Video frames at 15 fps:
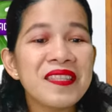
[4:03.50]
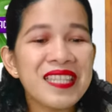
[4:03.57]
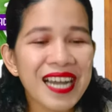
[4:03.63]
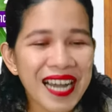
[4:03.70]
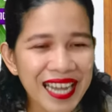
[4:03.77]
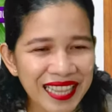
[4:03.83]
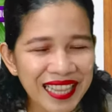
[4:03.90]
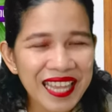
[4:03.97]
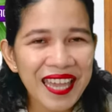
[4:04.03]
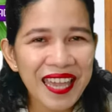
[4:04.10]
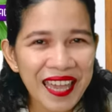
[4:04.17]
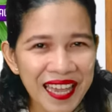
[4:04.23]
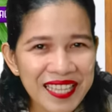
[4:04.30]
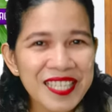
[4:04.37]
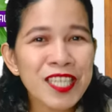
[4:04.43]
That
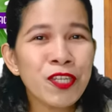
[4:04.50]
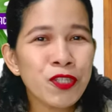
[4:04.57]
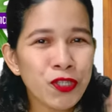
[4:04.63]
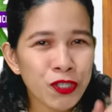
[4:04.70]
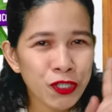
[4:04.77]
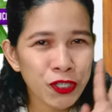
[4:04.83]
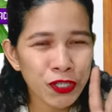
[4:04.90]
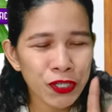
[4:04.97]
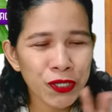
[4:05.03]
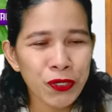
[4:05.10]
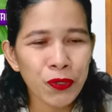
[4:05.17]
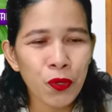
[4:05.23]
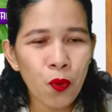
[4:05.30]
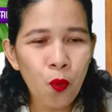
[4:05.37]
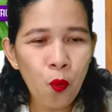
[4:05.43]
is
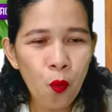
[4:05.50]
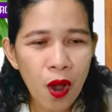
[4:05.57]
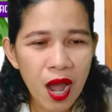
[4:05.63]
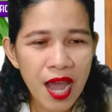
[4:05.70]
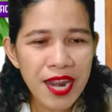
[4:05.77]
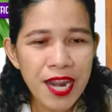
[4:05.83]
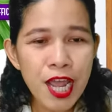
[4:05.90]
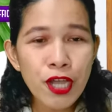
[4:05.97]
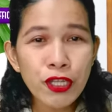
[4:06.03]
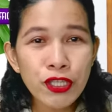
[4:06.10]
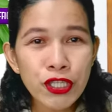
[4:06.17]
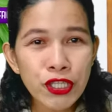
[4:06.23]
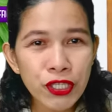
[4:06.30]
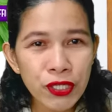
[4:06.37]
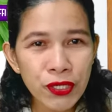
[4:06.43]
2.
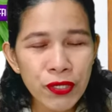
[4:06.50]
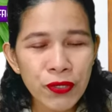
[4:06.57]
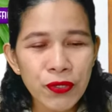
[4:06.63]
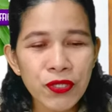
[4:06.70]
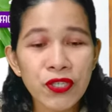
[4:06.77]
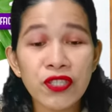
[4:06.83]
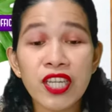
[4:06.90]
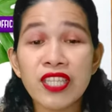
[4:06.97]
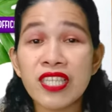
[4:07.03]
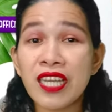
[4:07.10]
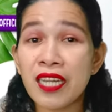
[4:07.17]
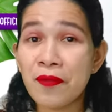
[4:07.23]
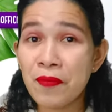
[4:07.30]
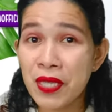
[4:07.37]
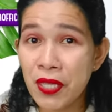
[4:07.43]
1, 2. So that's
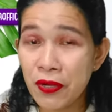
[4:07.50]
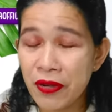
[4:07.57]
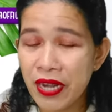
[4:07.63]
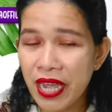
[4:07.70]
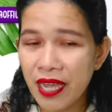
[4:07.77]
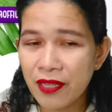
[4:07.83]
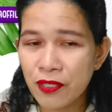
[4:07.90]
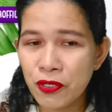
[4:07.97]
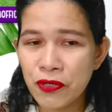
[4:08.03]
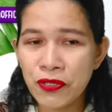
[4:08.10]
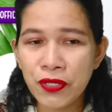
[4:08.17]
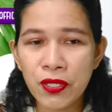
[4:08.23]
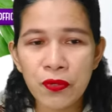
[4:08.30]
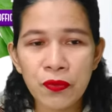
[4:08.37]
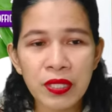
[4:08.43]
going to be your
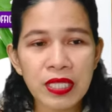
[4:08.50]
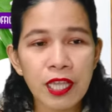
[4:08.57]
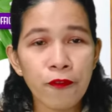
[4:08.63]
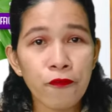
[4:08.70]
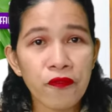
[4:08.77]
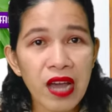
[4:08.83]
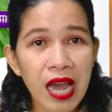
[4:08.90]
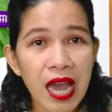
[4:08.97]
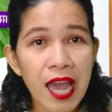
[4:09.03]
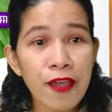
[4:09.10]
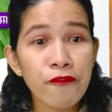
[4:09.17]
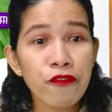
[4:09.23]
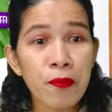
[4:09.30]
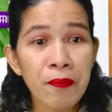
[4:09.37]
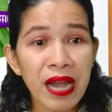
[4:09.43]
answer. So you would say
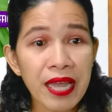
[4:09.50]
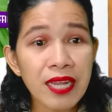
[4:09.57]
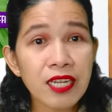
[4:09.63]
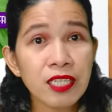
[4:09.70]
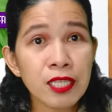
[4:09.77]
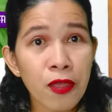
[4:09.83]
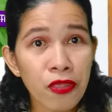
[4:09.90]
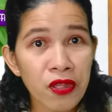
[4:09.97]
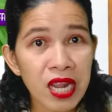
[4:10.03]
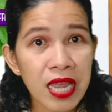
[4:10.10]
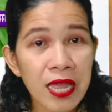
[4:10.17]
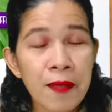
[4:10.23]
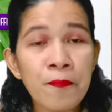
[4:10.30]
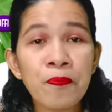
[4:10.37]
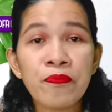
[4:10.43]
5 minus
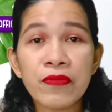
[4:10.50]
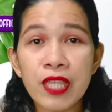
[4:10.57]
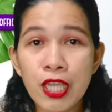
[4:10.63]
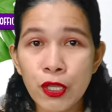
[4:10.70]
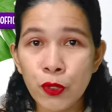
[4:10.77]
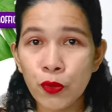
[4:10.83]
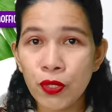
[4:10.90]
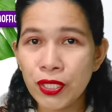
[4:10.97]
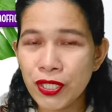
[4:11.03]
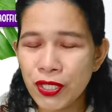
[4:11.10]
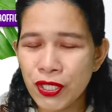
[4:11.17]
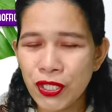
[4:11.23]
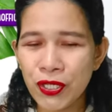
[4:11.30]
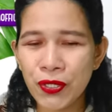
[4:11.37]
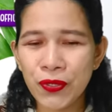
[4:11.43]
3
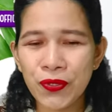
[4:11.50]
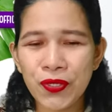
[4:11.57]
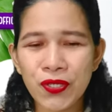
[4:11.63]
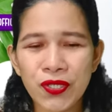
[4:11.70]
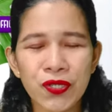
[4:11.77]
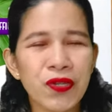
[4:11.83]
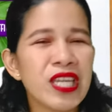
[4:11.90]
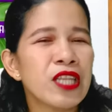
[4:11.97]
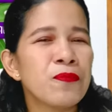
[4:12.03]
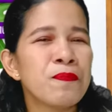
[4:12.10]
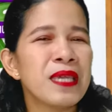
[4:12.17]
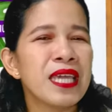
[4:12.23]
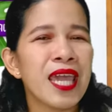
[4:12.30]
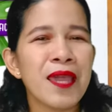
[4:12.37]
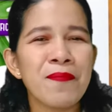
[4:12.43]
equals 2. So it
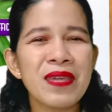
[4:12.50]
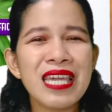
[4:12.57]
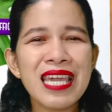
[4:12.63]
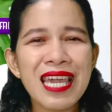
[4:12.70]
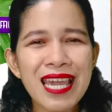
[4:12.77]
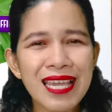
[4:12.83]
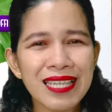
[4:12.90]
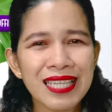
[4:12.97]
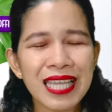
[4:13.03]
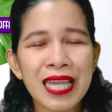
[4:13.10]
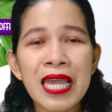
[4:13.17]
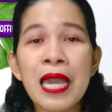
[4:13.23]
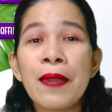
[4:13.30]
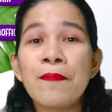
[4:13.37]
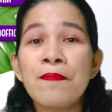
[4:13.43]
became
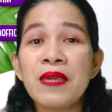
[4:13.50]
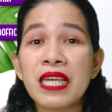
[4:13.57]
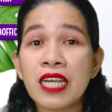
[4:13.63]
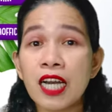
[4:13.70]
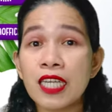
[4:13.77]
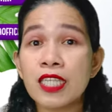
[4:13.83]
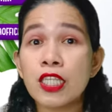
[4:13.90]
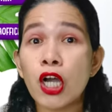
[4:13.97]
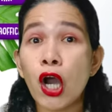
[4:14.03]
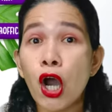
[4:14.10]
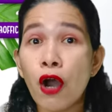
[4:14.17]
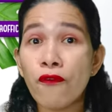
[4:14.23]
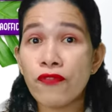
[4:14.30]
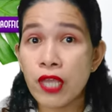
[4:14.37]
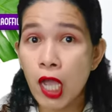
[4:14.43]
easy because
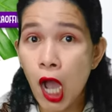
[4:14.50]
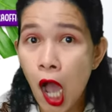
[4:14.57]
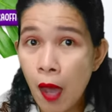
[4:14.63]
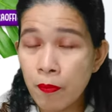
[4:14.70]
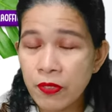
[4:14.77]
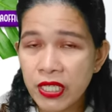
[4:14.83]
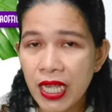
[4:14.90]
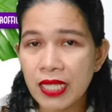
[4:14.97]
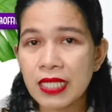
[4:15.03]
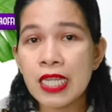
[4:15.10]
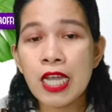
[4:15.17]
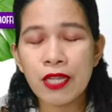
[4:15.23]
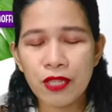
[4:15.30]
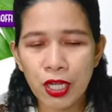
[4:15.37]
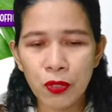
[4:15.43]
of the
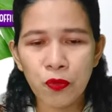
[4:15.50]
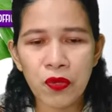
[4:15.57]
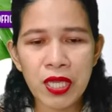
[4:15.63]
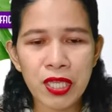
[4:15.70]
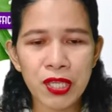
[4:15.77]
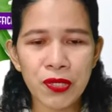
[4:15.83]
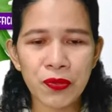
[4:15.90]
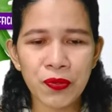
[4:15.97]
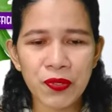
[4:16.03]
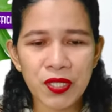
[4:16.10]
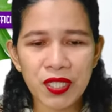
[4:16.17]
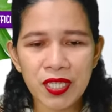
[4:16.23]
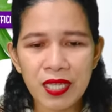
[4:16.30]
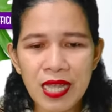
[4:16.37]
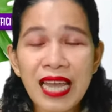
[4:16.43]
objects that we
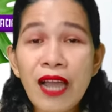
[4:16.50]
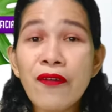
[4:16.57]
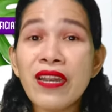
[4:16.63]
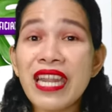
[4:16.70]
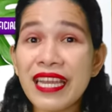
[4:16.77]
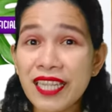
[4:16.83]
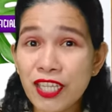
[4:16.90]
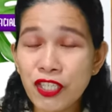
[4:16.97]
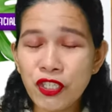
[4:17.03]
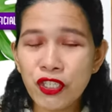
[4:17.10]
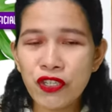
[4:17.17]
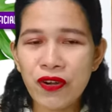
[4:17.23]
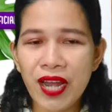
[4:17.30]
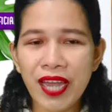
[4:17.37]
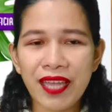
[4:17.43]
used. Now let us
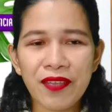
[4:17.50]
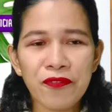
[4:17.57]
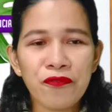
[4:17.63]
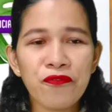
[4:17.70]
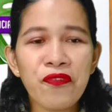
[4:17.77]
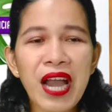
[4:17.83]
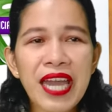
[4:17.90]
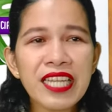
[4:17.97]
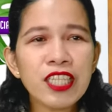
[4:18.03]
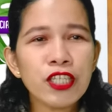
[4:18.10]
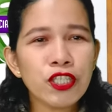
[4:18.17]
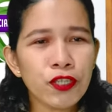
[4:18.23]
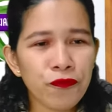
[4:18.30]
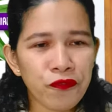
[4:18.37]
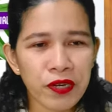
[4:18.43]
try. Find
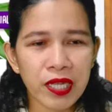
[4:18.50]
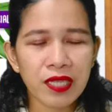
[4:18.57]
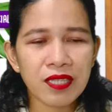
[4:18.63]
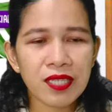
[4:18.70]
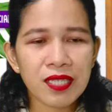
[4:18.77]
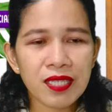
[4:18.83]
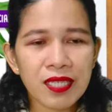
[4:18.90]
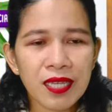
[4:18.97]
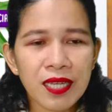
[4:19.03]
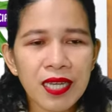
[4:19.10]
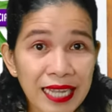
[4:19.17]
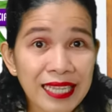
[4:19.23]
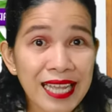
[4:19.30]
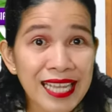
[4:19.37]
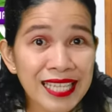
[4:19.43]
the difference.
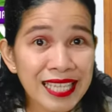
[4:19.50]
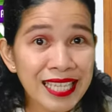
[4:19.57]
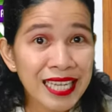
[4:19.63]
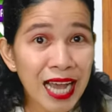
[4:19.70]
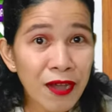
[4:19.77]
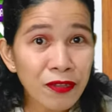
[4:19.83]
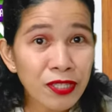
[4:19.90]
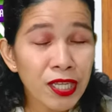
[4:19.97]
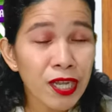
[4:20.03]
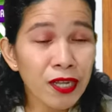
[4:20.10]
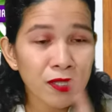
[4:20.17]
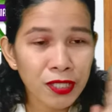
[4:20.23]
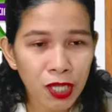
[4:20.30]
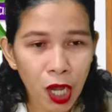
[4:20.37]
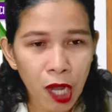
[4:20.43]
Let us
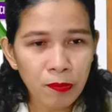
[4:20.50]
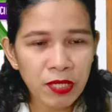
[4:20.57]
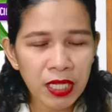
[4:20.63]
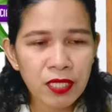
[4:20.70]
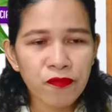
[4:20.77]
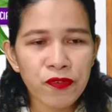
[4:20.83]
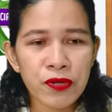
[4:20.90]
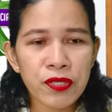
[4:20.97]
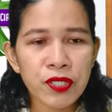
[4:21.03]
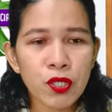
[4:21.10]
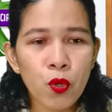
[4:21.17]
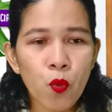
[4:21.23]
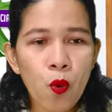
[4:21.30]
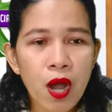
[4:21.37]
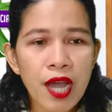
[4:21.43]
count the objects
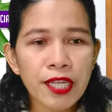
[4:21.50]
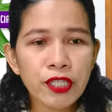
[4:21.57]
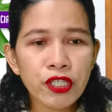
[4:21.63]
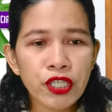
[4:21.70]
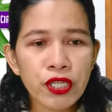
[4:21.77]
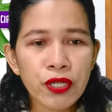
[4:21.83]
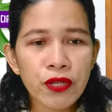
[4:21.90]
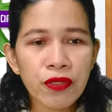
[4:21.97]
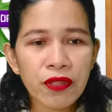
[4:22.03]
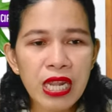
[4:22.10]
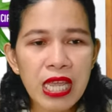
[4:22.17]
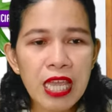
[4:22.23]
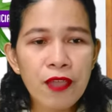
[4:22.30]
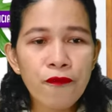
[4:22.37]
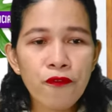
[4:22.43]
first. 1, 2,
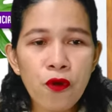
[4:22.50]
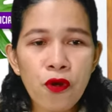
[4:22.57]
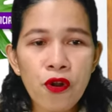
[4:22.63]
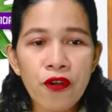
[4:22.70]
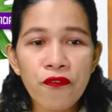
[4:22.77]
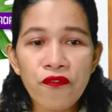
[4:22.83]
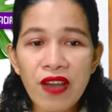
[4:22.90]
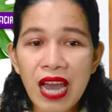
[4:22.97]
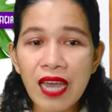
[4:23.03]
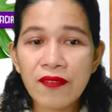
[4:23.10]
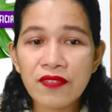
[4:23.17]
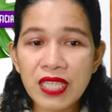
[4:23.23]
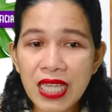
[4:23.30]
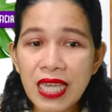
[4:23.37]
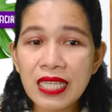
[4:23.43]
3, 4,
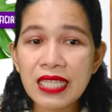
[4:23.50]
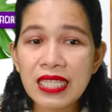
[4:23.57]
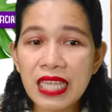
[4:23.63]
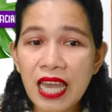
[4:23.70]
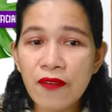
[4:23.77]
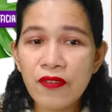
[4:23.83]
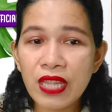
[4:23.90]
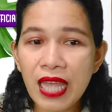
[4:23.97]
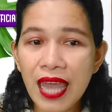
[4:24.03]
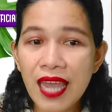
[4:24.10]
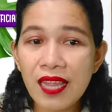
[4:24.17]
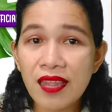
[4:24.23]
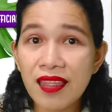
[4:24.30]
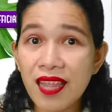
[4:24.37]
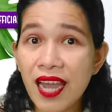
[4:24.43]
5, 6, 7,
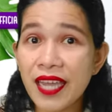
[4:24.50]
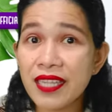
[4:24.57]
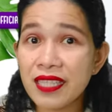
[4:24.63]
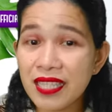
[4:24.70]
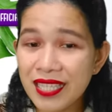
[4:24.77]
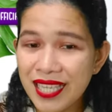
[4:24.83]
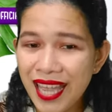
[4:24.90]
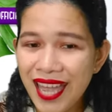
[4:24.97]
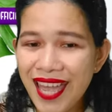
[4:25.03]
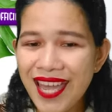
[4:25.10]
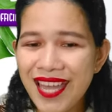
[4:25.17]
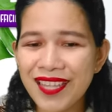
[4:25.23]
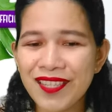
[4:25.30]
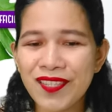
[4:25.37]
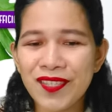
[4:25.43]
8, 9,
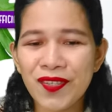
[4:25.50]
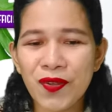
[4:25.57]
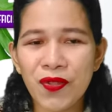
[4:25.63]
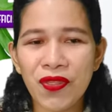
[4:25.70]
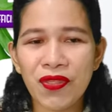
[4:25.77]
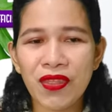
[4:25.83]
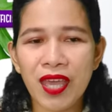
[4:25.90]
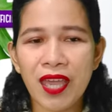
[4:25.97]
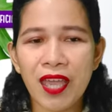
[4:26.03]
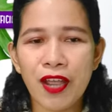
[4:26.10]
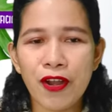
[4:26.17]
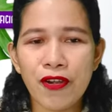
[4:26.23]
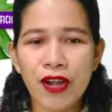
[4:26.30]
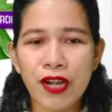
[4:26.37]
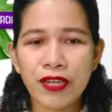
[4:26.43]
10. So
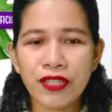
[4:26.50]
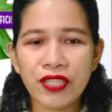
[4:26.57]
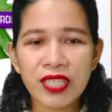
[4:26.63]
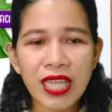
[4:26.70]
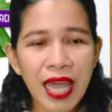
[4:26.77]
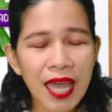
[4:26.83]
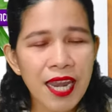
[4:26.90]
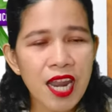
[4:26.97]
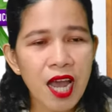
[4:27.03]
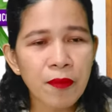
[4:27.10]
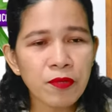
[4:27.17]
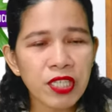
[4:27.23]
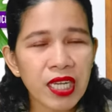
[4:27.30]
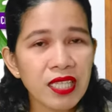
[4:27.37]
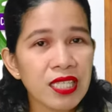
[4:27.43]
there are 10
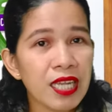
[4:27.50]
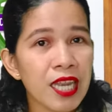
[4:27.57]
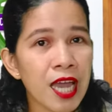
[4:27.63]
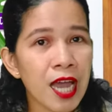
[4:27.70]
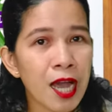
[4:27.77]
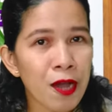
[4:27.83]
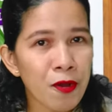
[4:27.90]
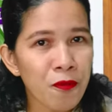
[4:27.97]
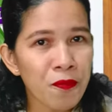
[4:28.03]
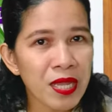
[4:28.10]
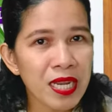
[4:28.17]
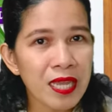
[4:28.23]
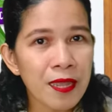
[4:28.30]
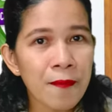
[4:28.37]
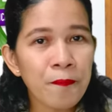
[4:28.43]
objects. And how
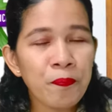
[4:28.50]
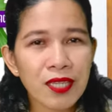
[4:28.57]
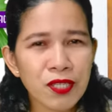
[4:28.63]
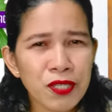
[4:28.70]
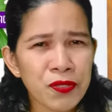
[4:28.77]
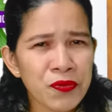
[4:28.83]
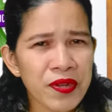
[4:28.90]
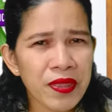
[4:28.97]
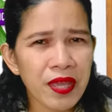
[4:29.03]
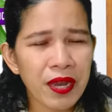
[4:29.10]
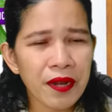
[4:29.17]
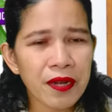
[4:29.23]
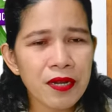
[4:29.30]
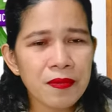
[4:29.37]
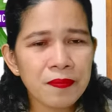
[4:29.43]
many X's were
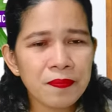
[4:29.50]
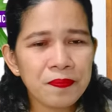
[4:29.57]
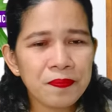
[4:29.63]
there?